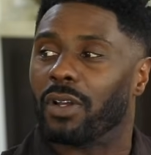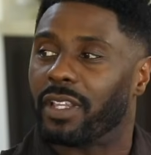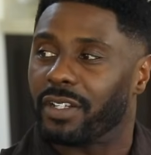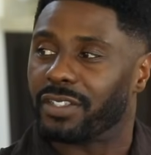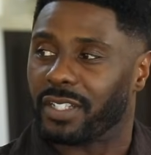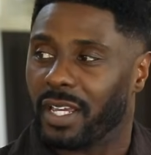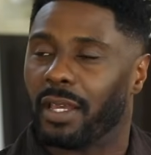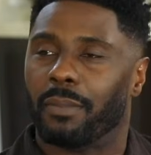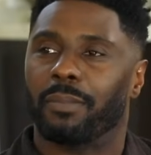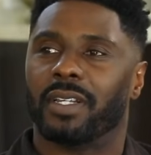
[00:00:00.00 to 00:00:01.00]
what they're
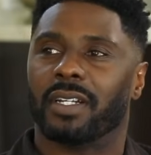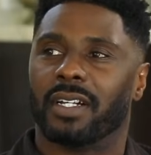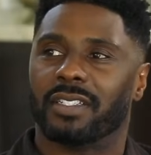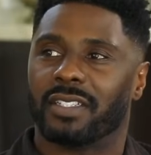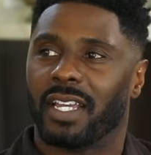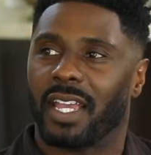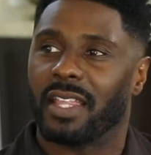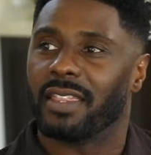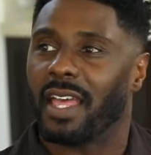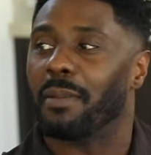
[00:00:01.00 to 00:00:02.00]
saying because
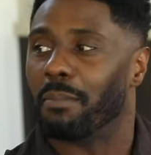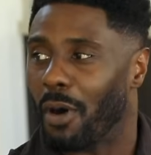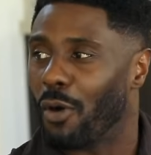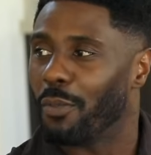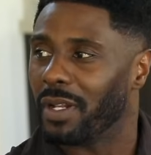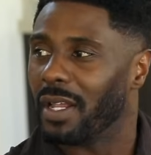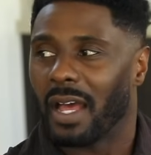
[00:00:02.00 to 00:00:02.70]
in that moment,